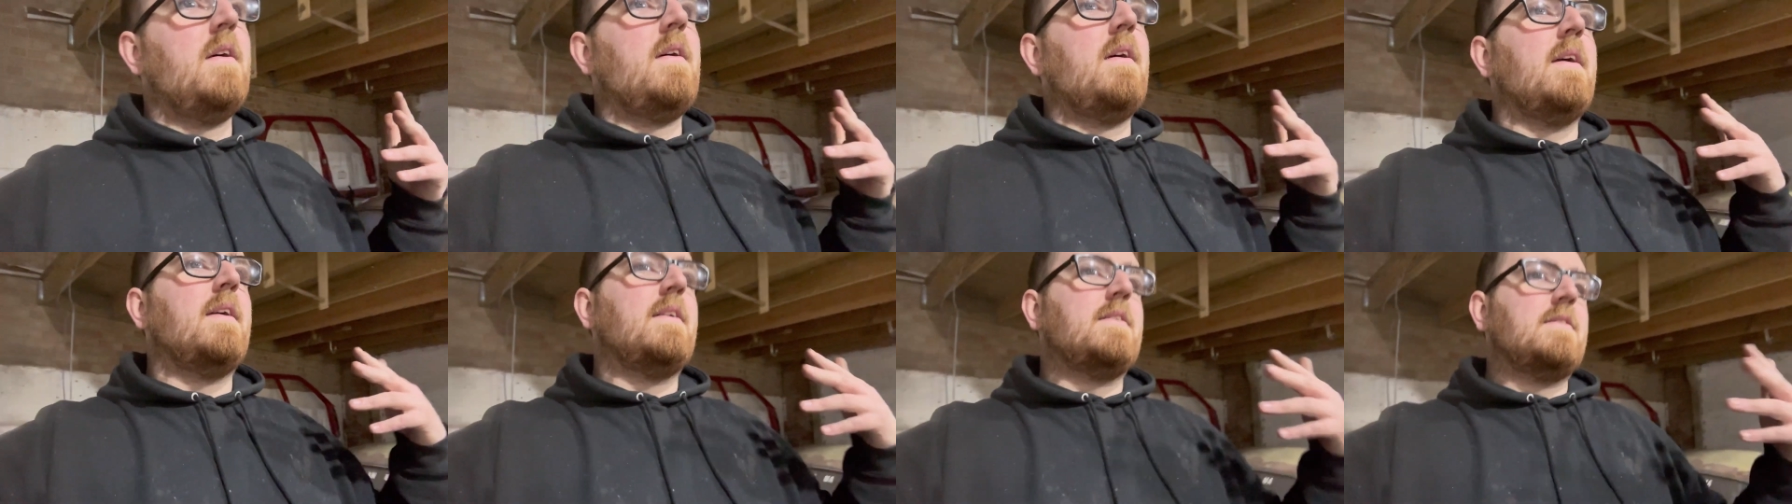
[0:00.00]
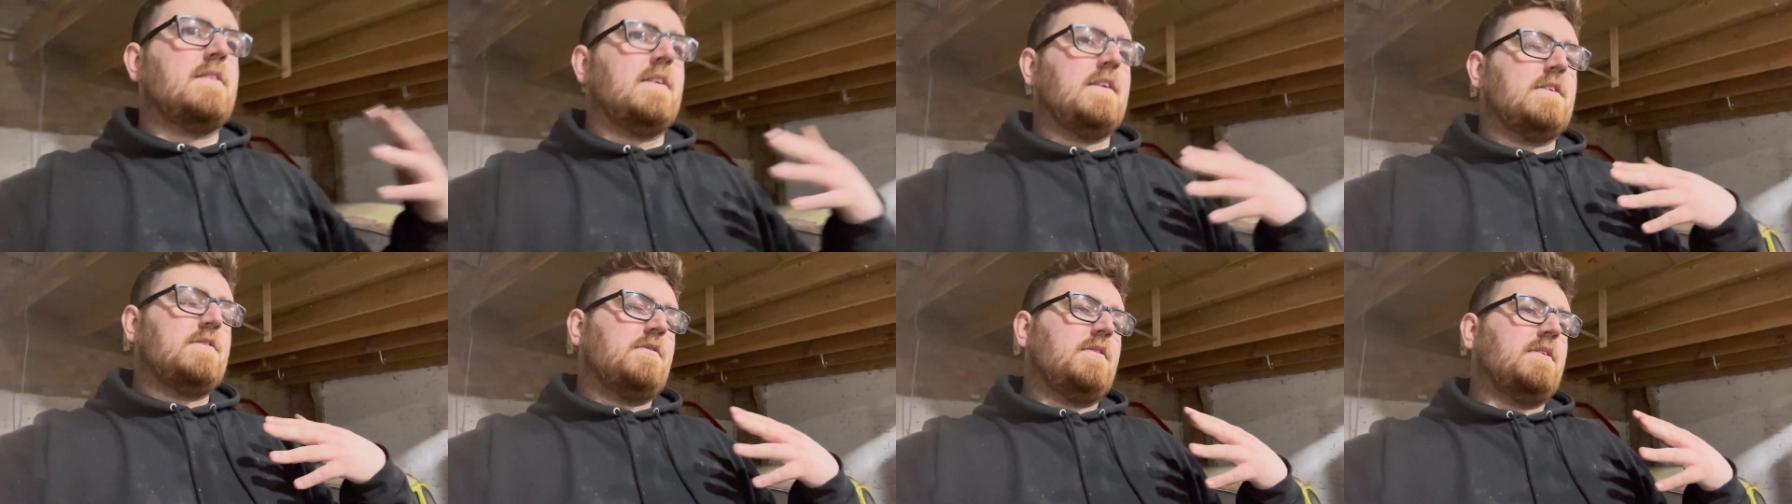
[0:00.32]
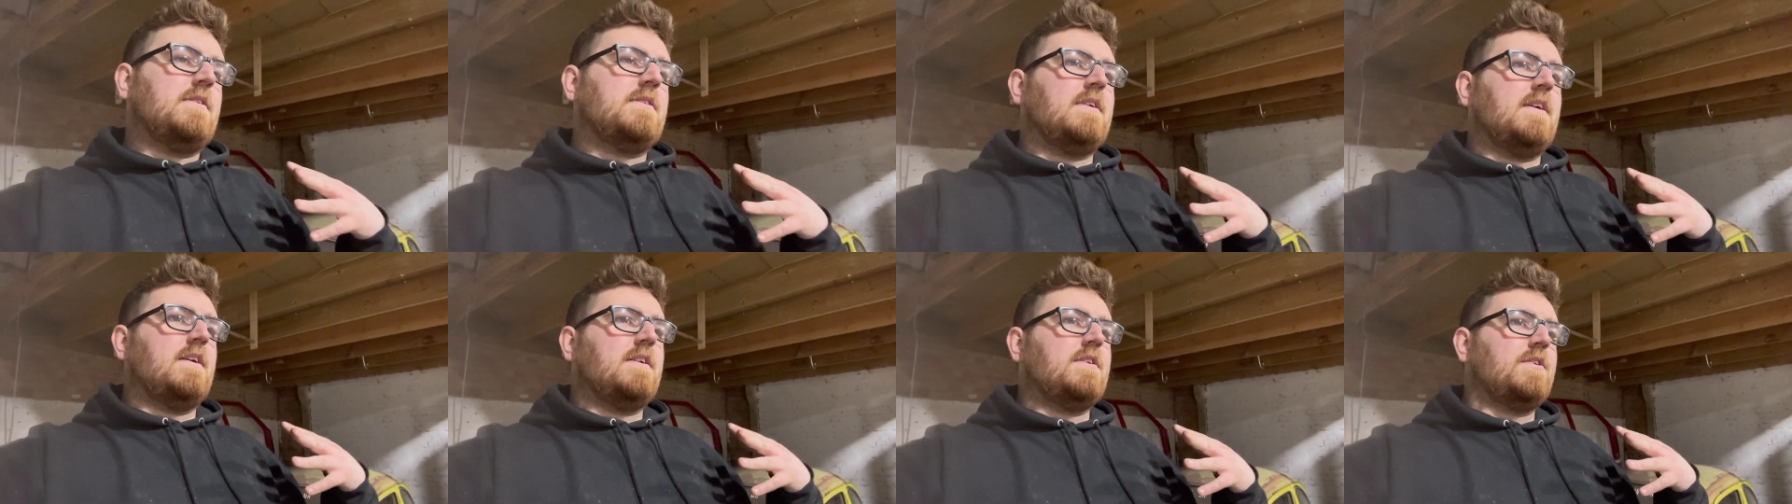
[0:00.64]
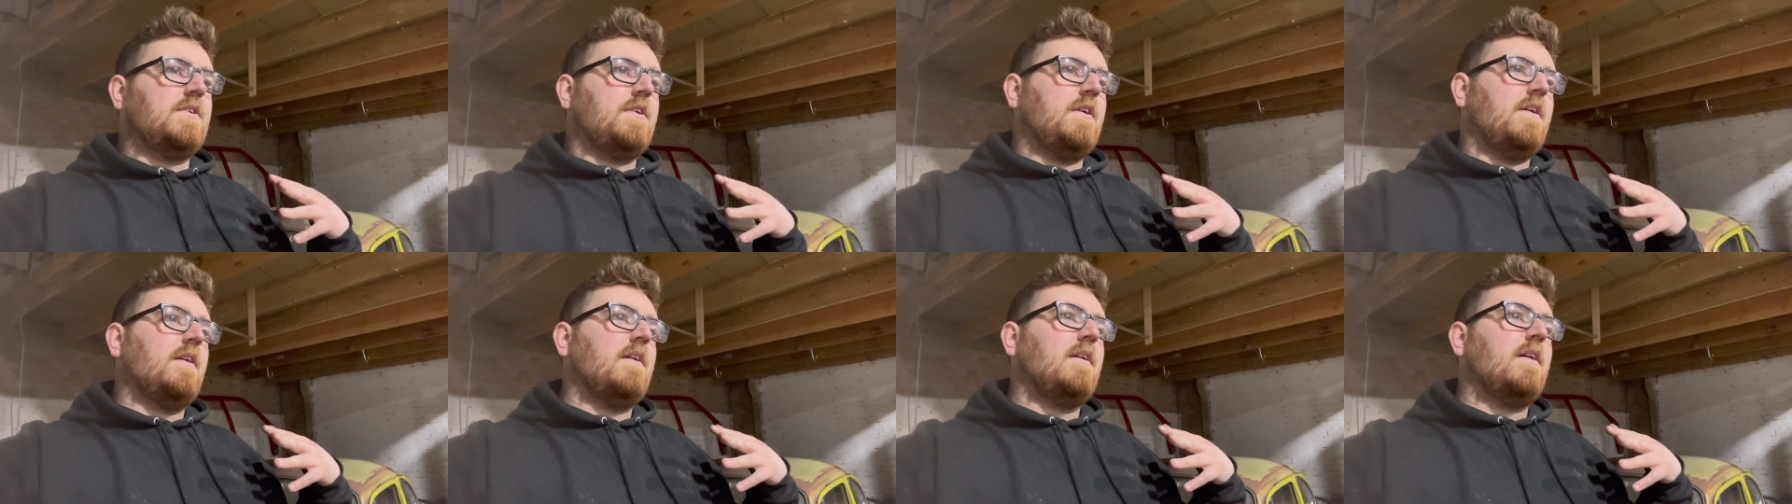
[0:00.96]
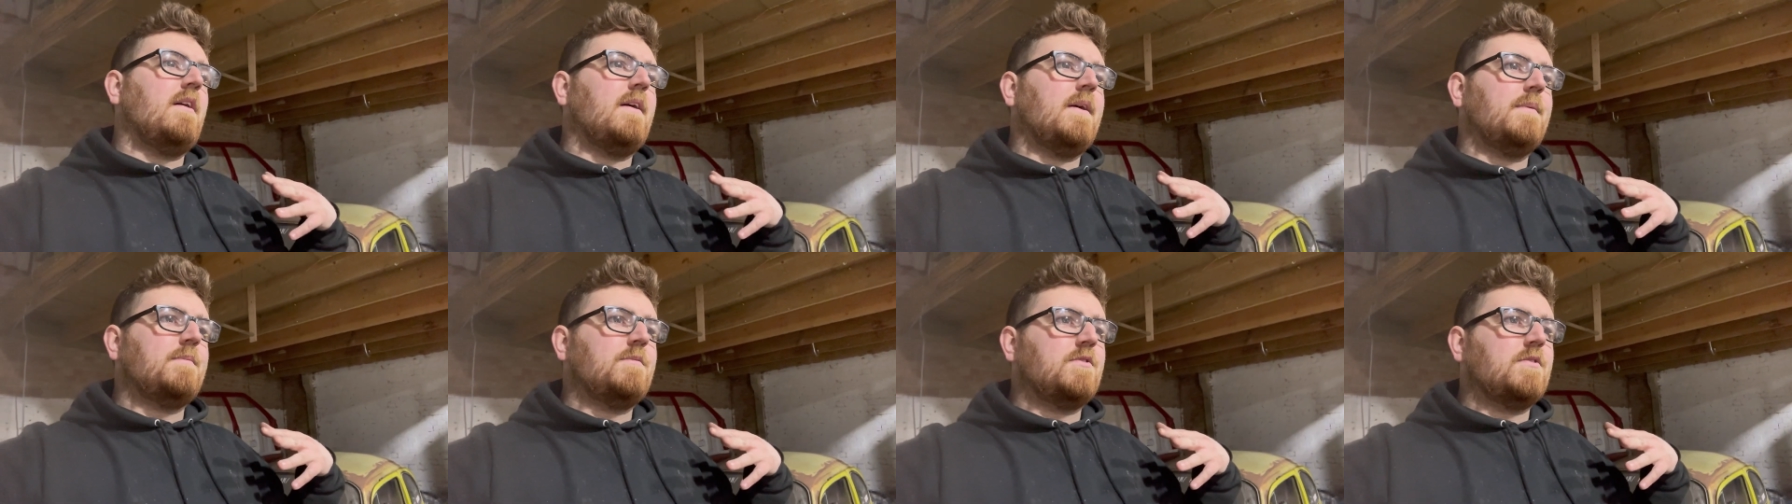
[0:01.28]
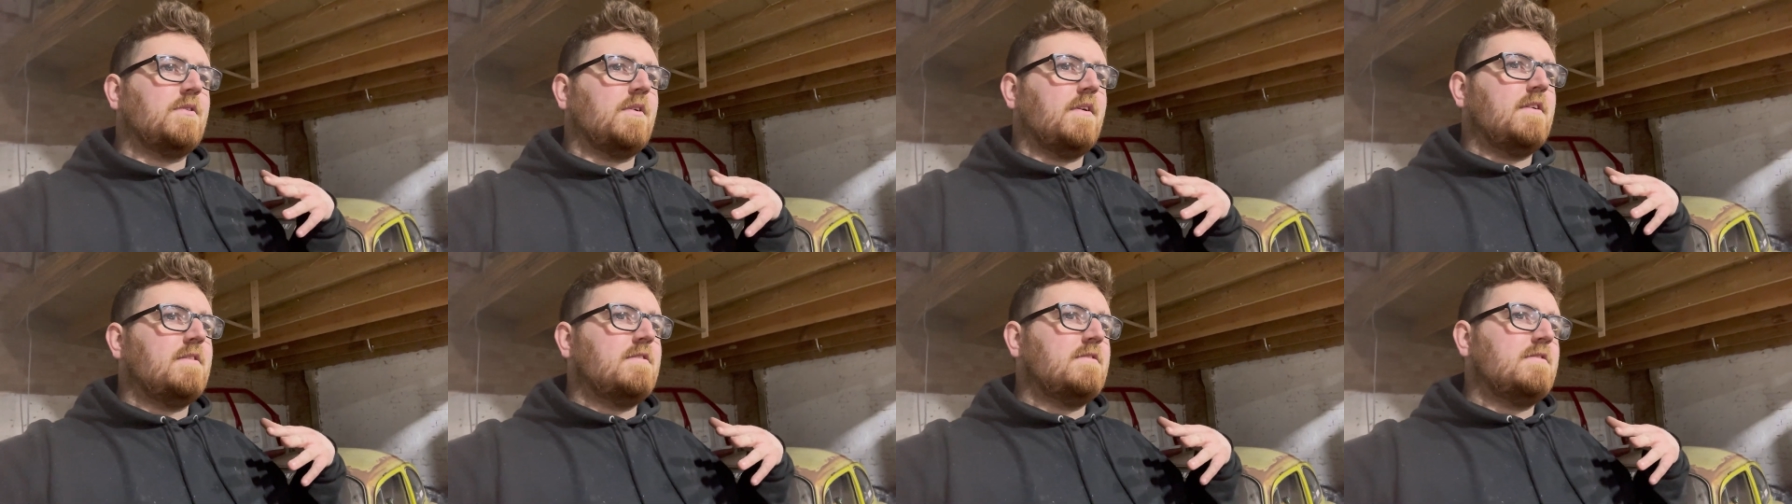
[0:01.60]
etc, etc. I'm
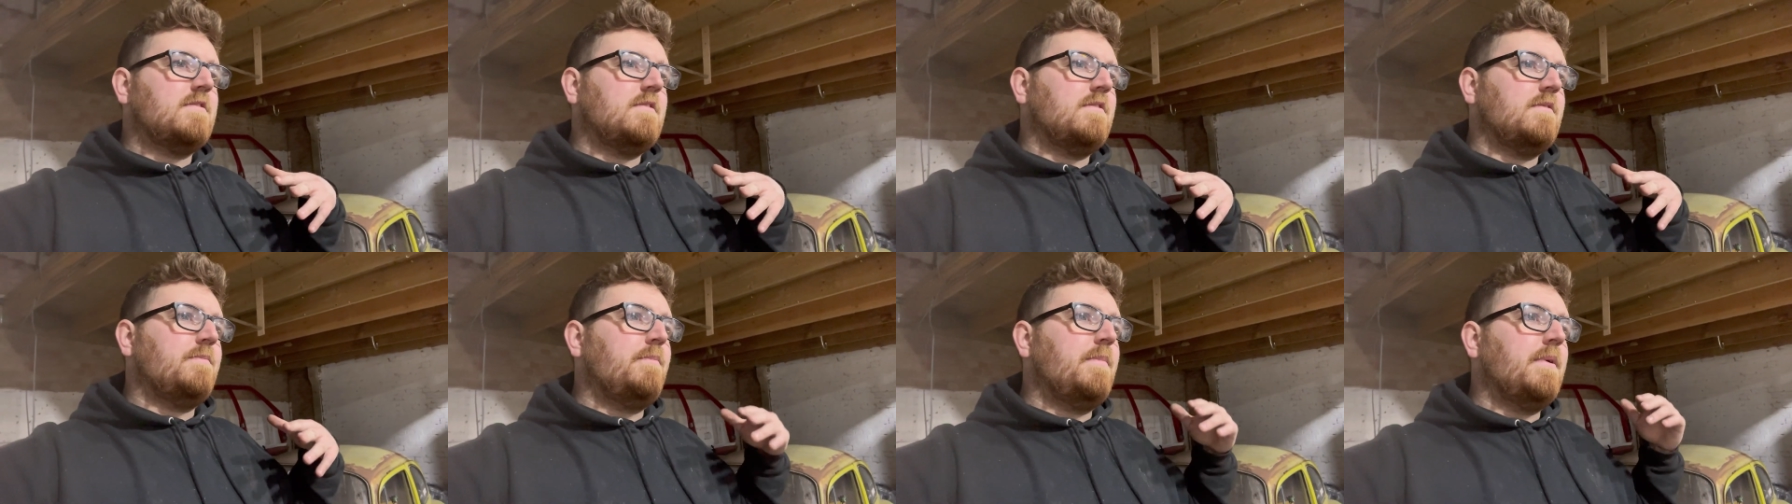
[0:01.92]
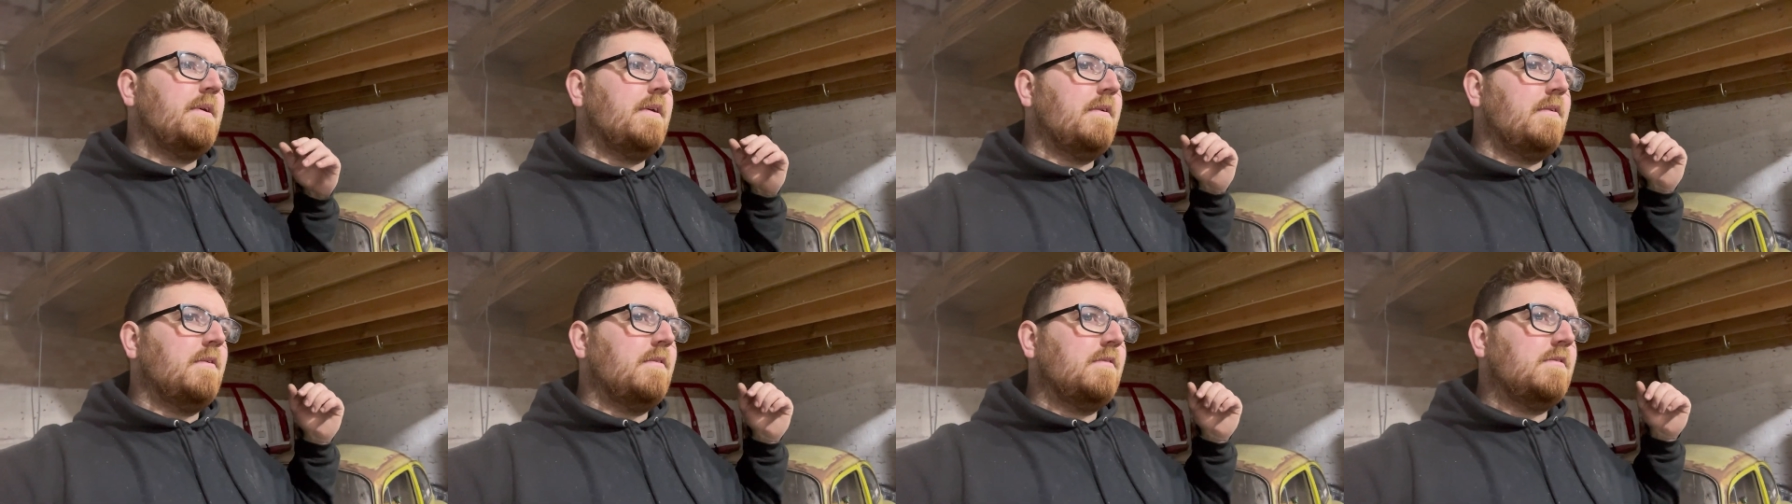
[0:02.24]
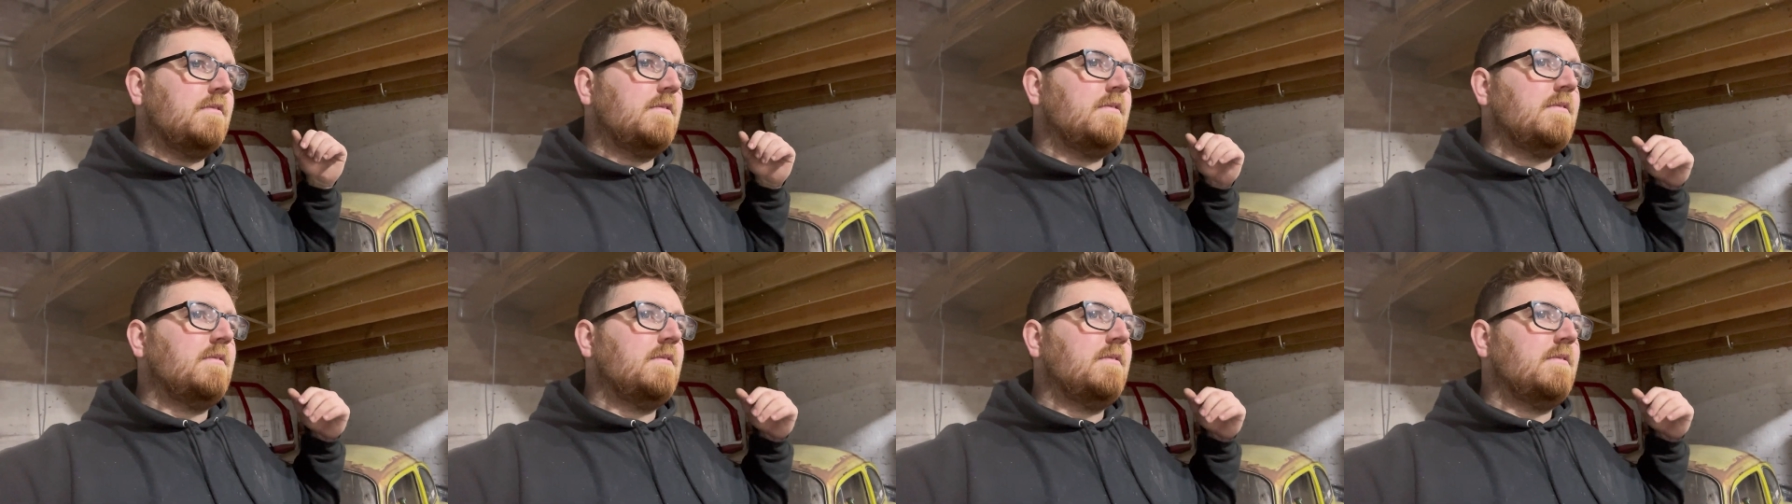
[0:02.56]
trying to build